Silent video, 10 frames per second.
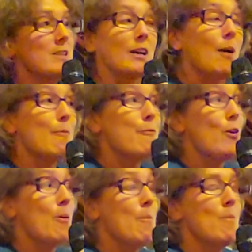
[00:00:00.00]
did it come
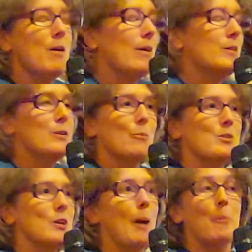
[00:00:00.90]
from?
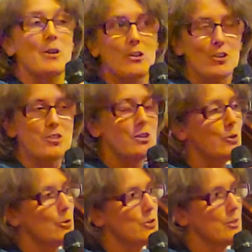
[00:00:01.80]
Was it a
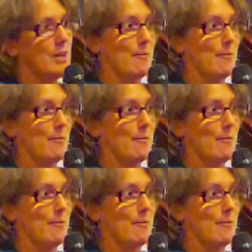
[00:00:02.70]
pre-Christian notion?